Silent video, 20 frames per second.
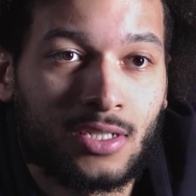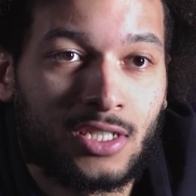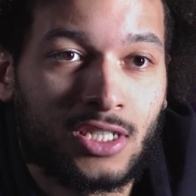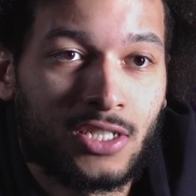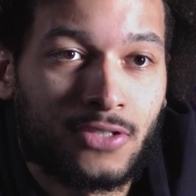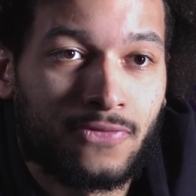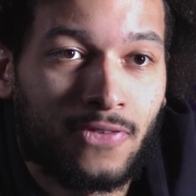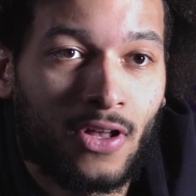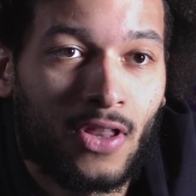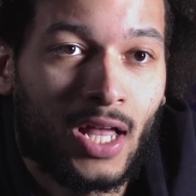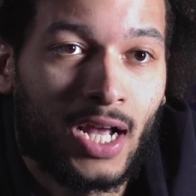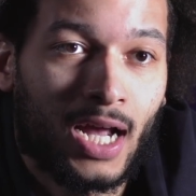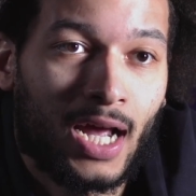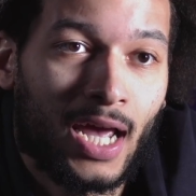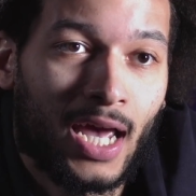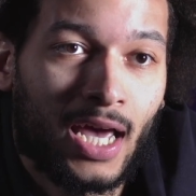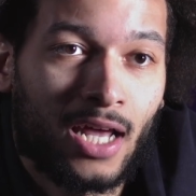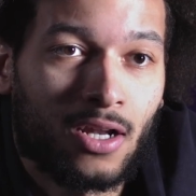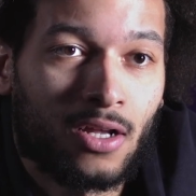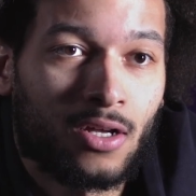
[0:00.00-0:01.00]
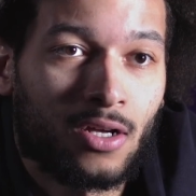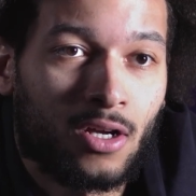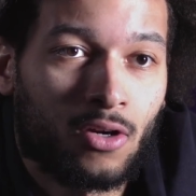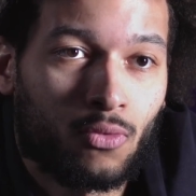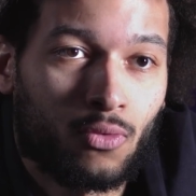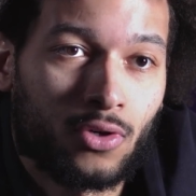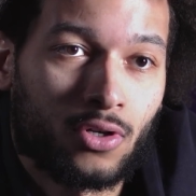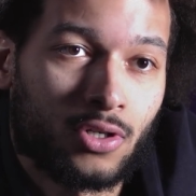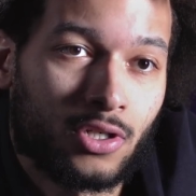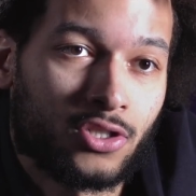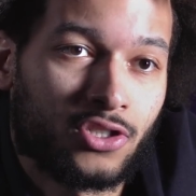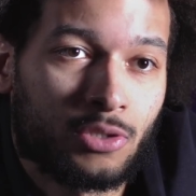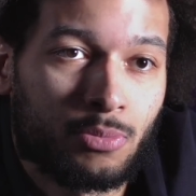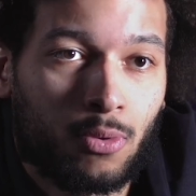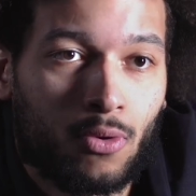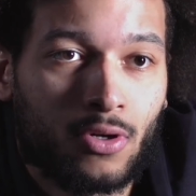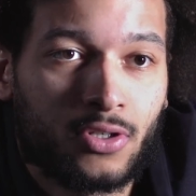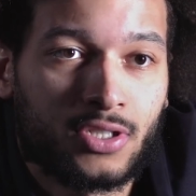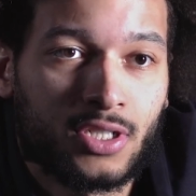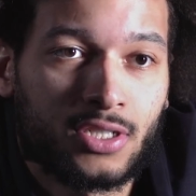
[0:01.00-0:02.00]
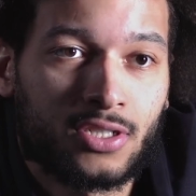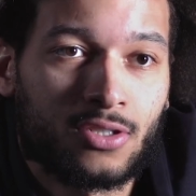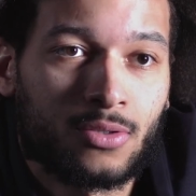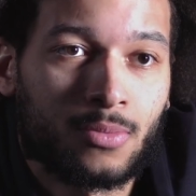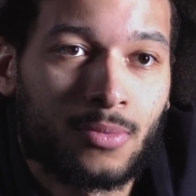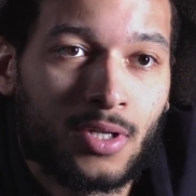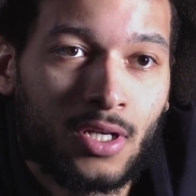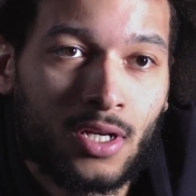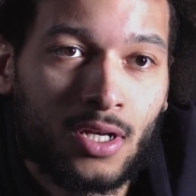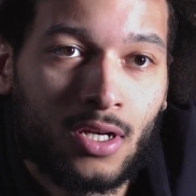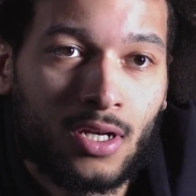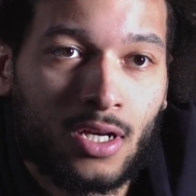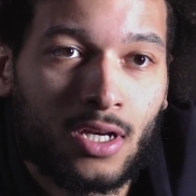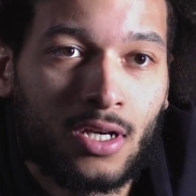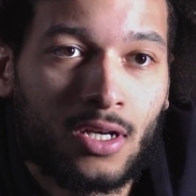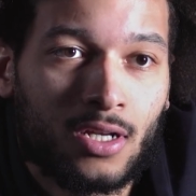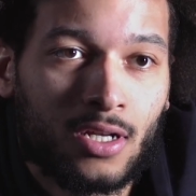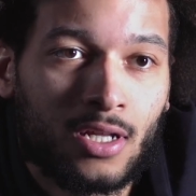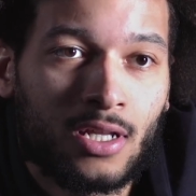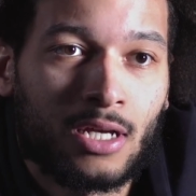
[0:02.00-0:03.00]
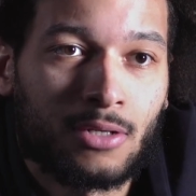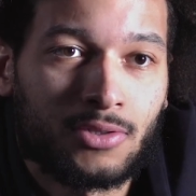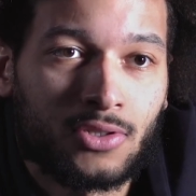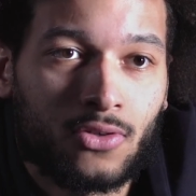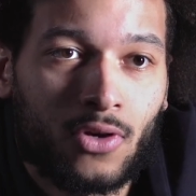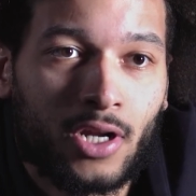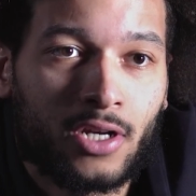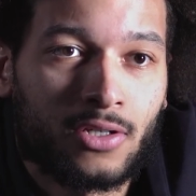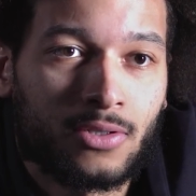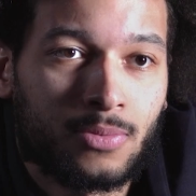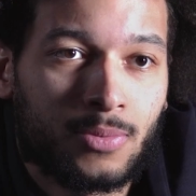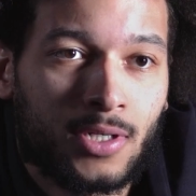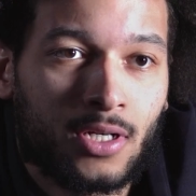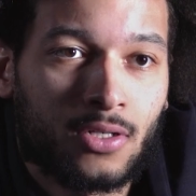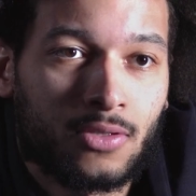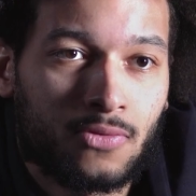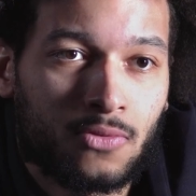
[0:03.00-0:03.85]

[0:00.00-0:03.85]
it just felt like I had a, a real good support system, and, and that was a great experience